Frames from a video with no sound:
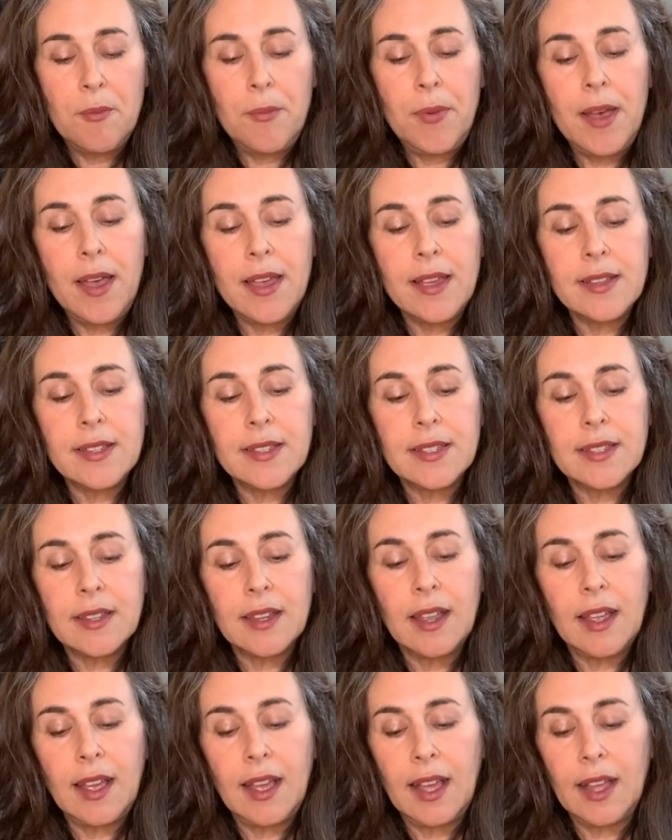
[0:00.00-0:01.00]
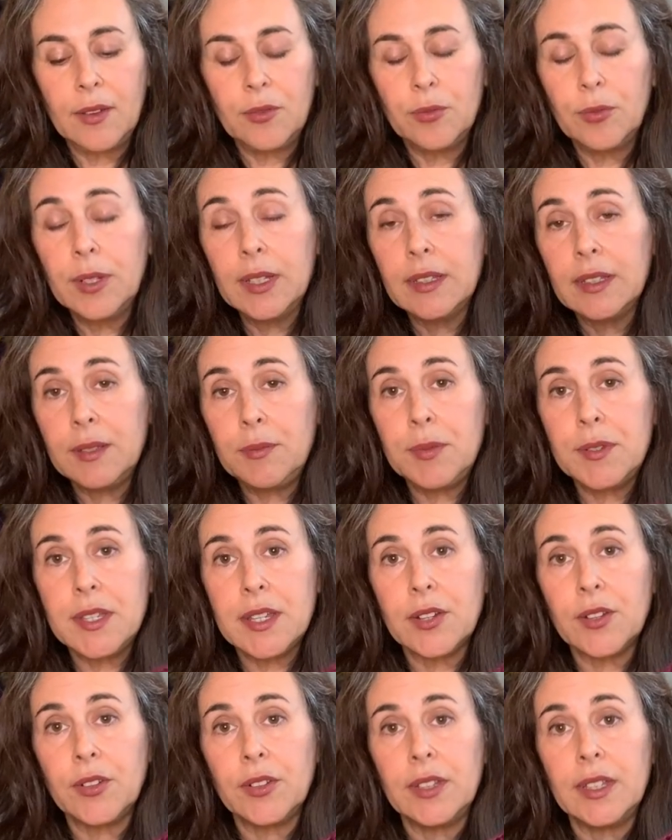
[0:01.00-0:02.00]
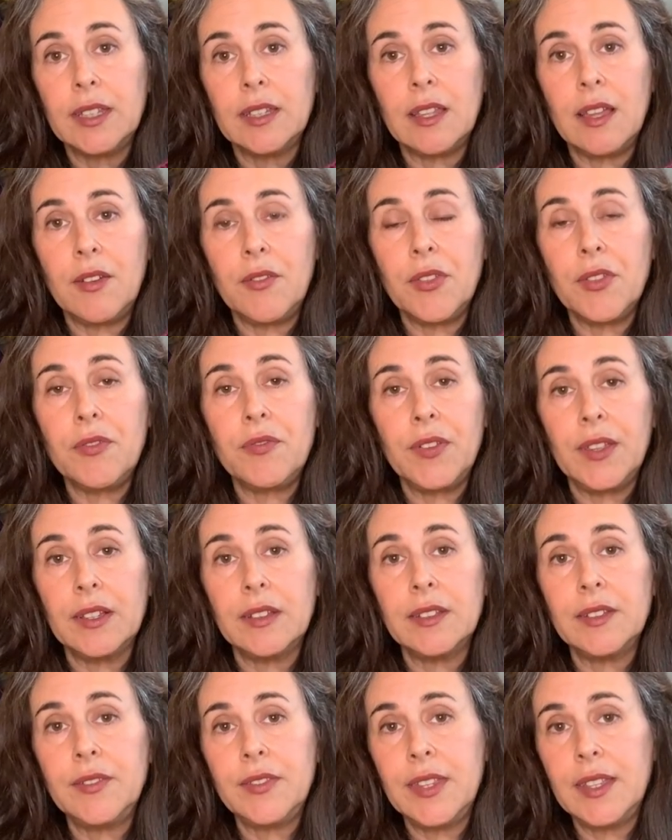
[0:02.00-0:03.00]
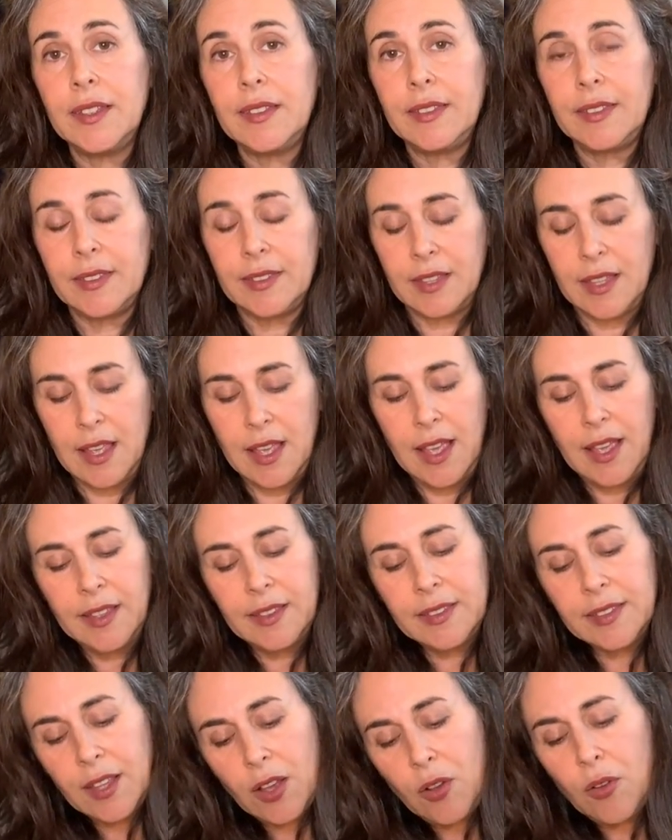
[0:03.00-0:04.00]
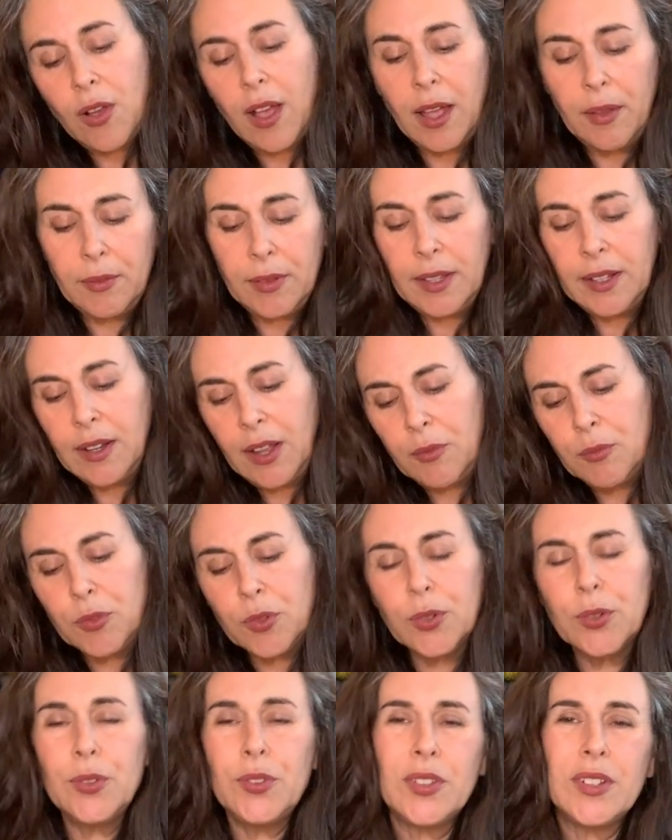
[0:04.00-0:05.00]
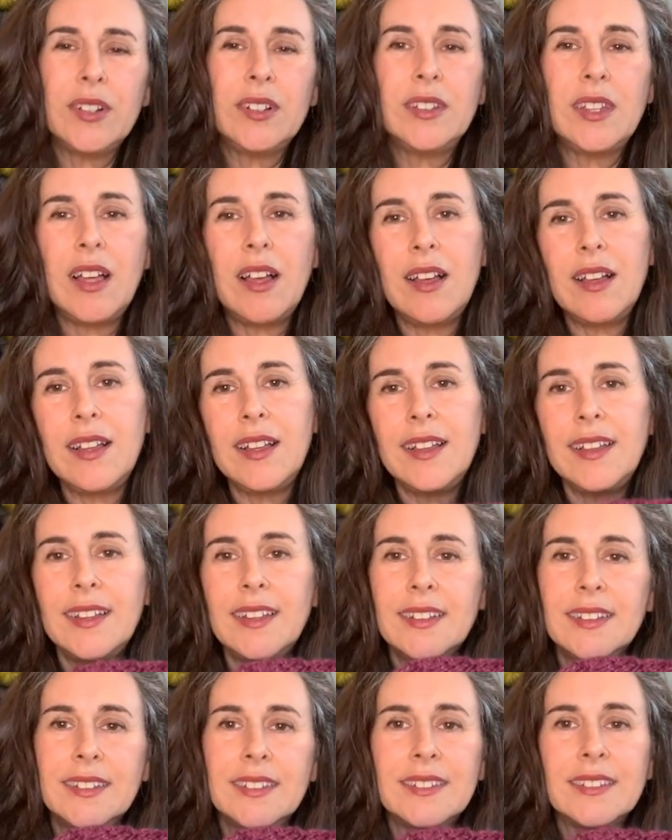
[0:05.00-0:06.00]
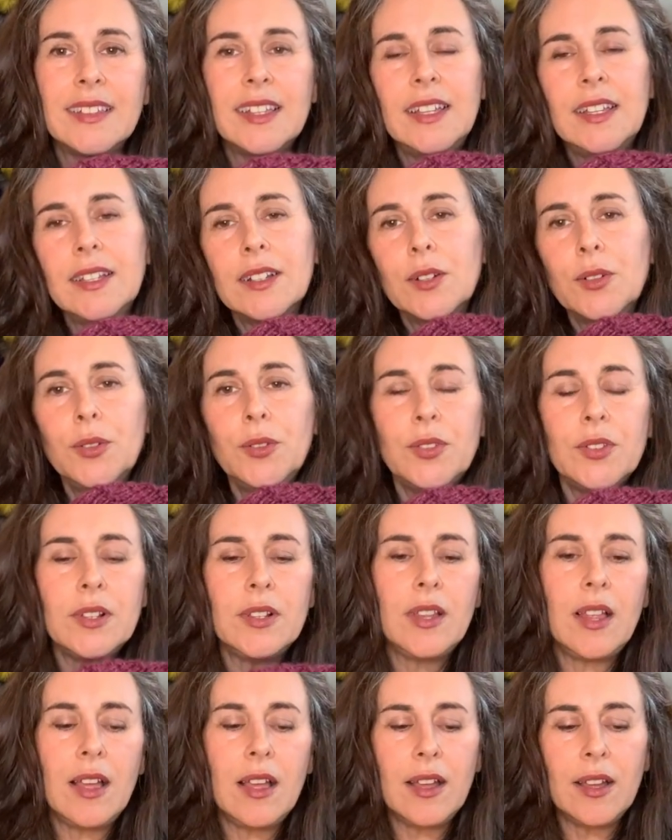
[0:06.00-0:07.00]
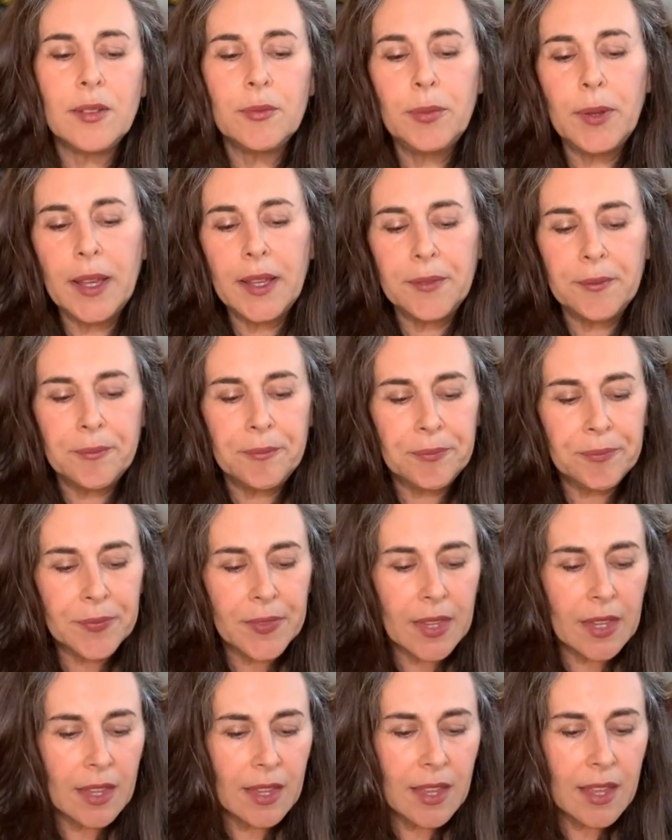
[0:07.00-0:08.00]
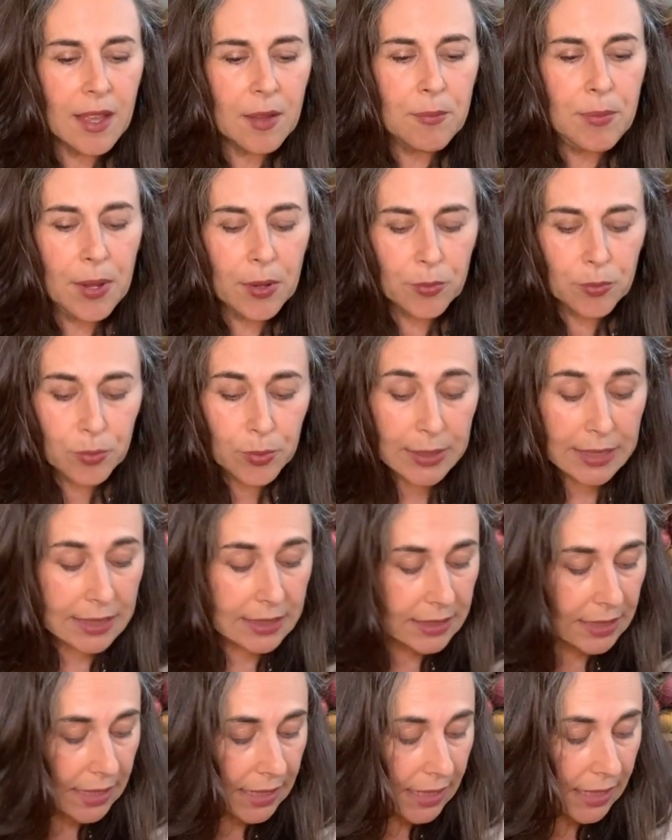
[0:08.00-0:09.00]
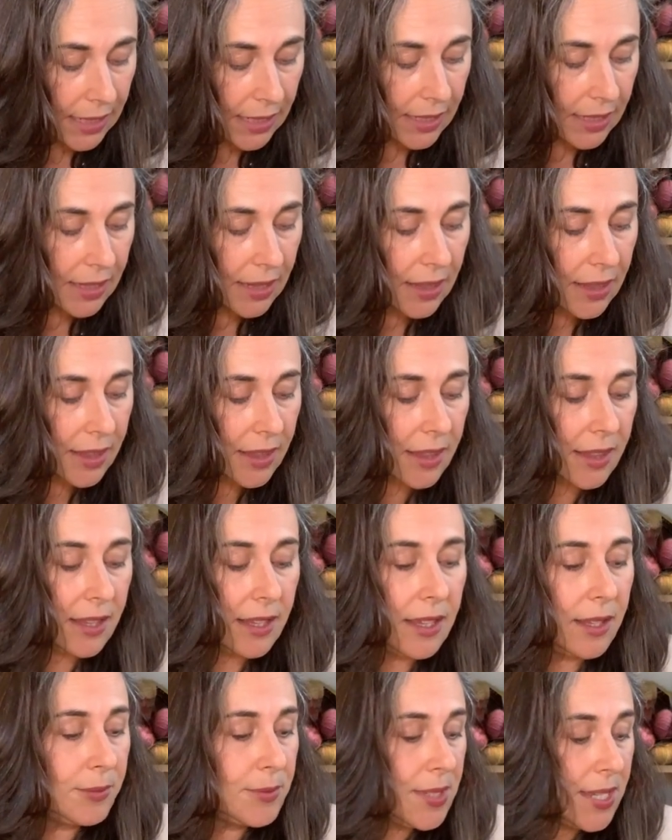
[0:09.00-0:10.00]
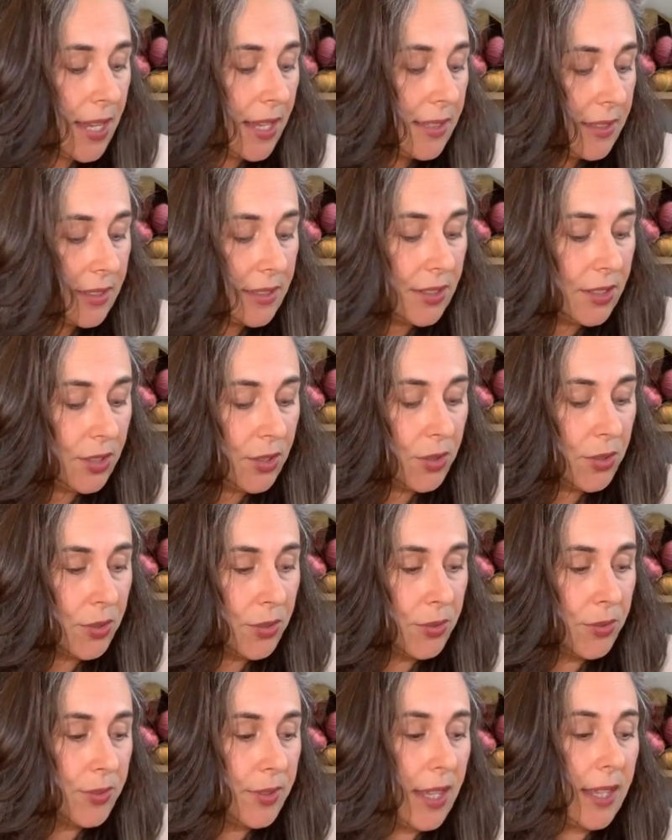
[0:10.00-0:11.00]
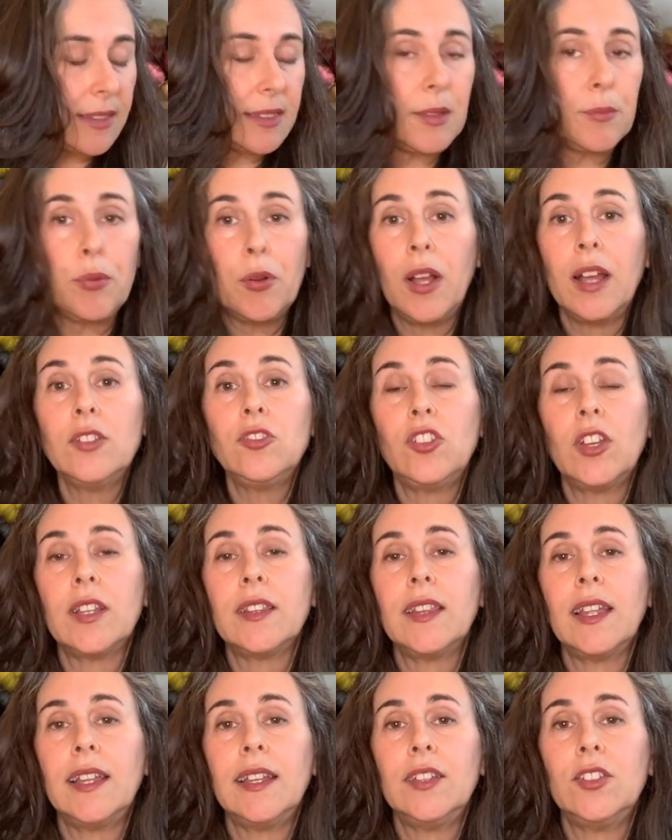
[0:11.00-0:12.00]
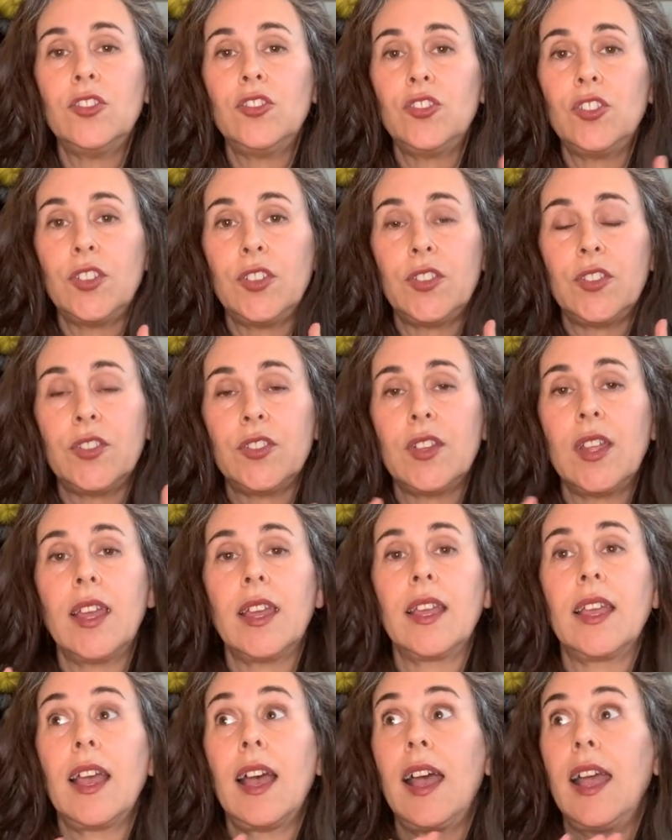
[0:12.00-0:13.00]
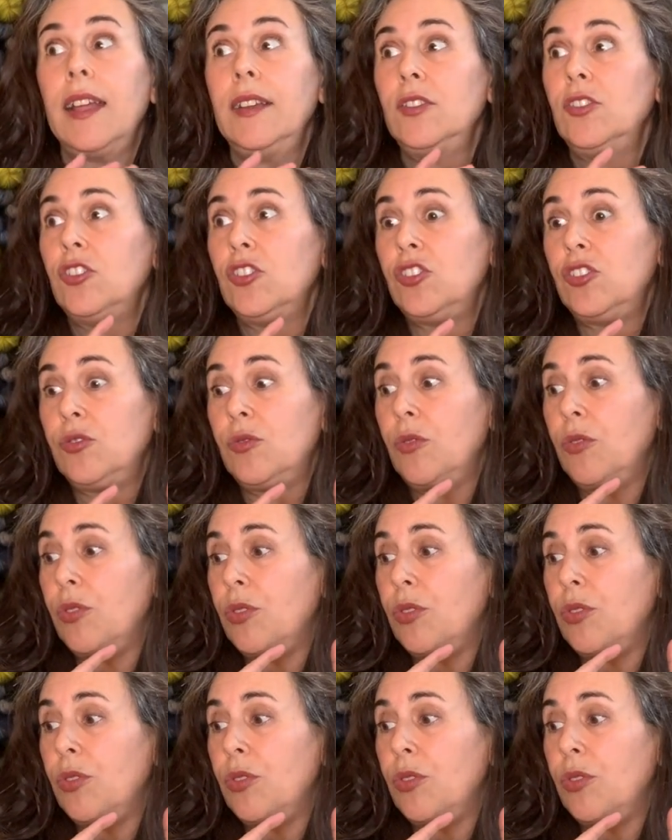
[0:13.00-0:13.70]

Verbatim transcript: But I really particularly love the feel of this. So, I'm, you know, I'm cruising along, cruising along. But, but really, I'm telling you that the project that is just like, I just